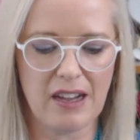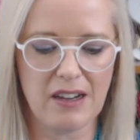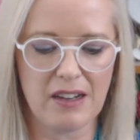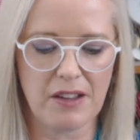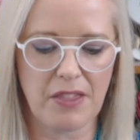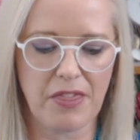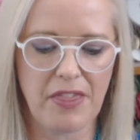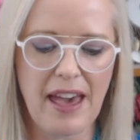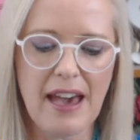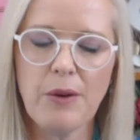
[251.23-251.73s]

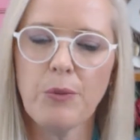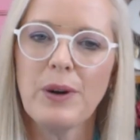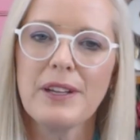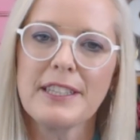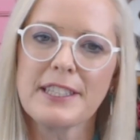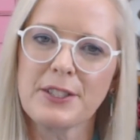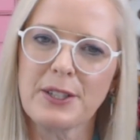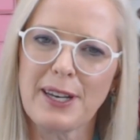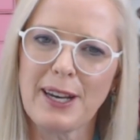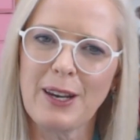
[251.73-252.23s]
oh, that
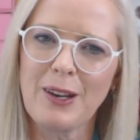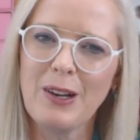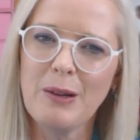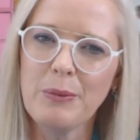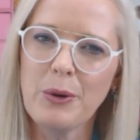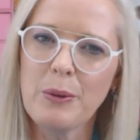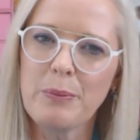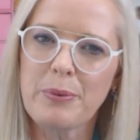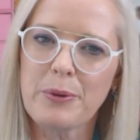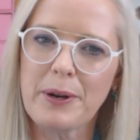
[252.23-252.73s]
one's got a
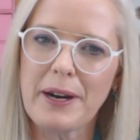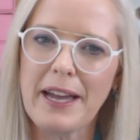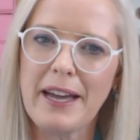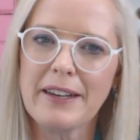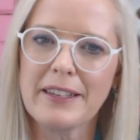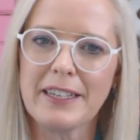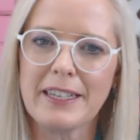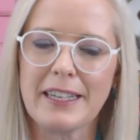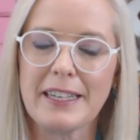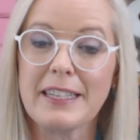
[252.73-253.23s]
lot more
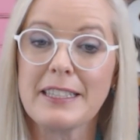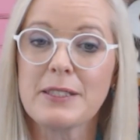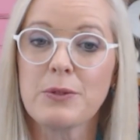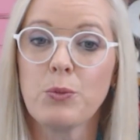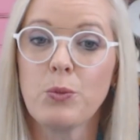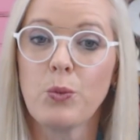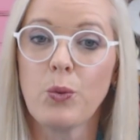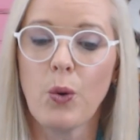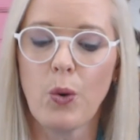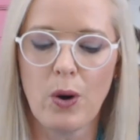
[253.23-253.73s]
brown and it's
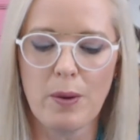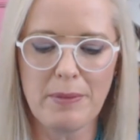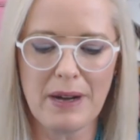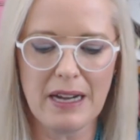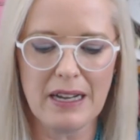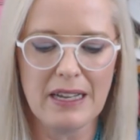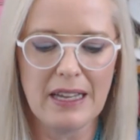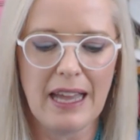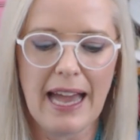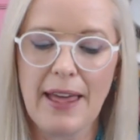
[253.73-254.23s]

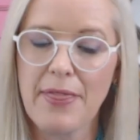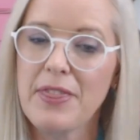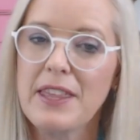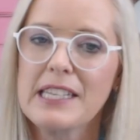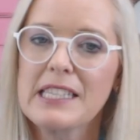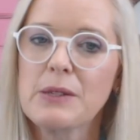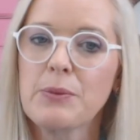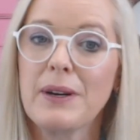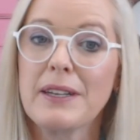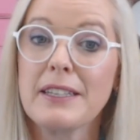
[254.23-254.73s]
warmer, and
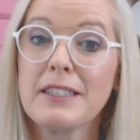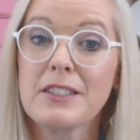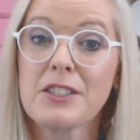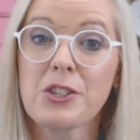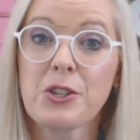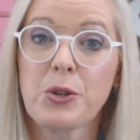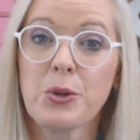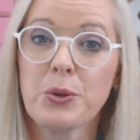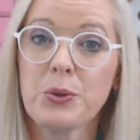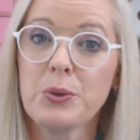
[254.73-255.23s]
this one
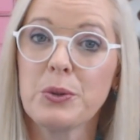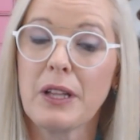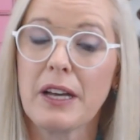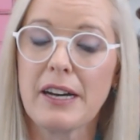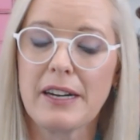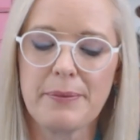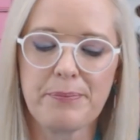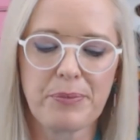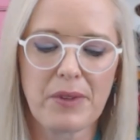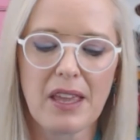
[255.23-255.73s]
is cooler.